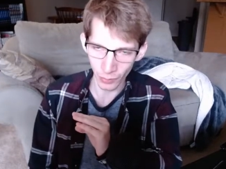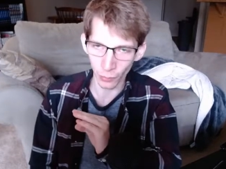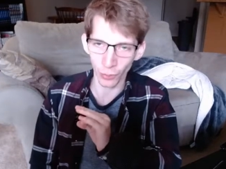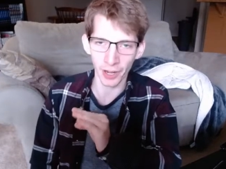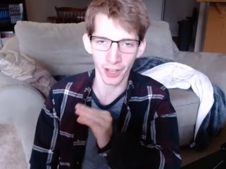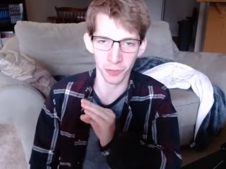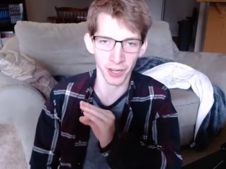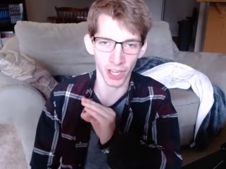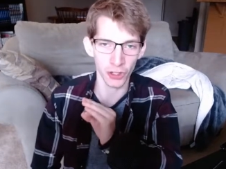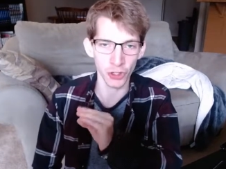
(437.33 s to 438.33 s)
one
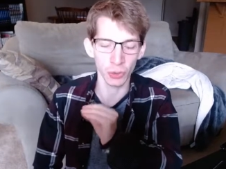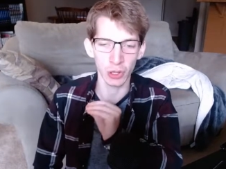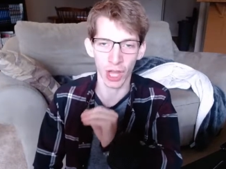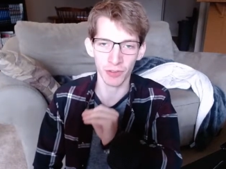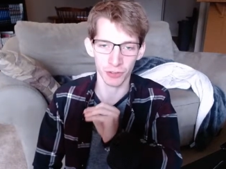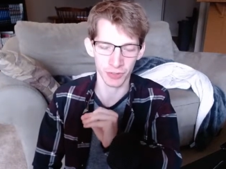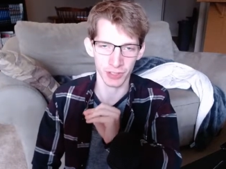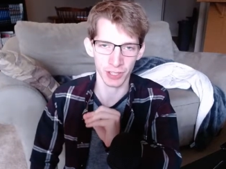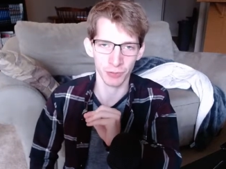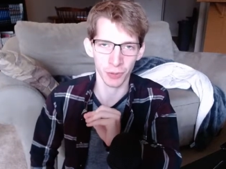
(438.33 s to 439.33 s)
aspect I do love of
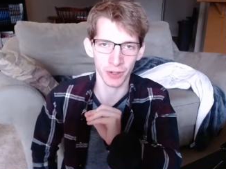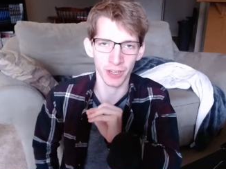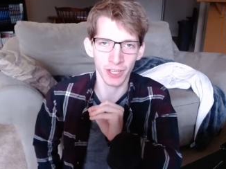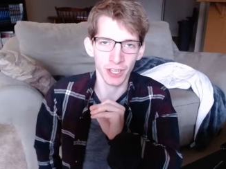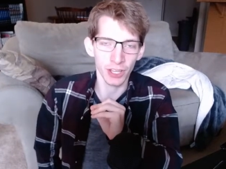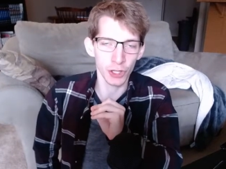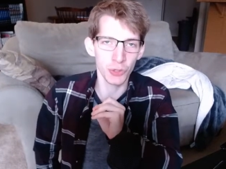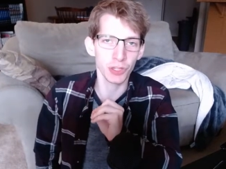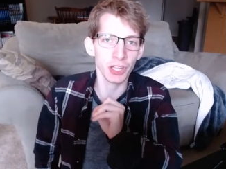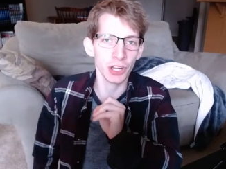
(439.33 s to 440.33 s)
64 is
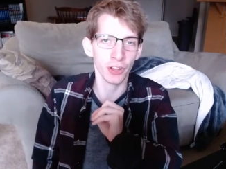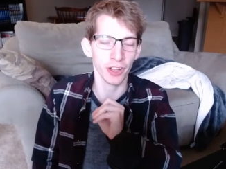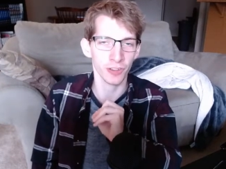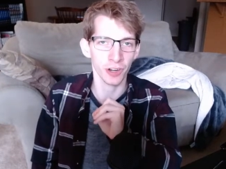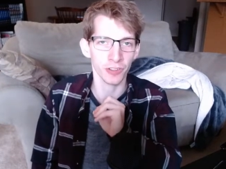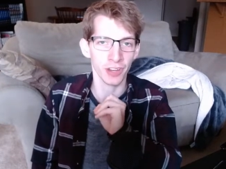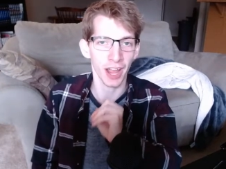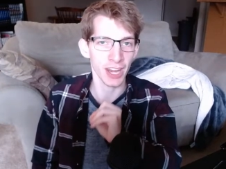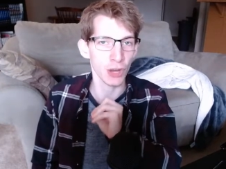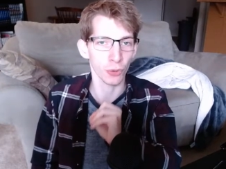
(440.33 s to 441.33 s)
you can collect stars in
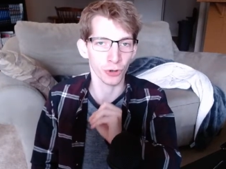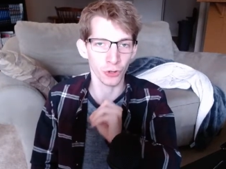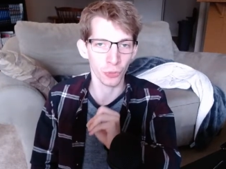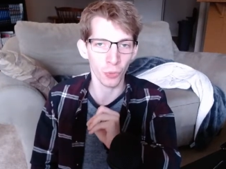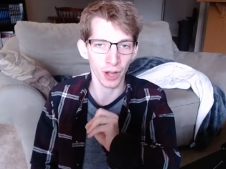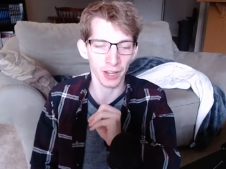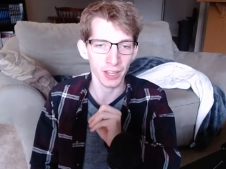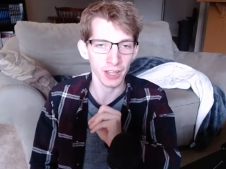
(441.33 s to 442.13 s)
any order you want.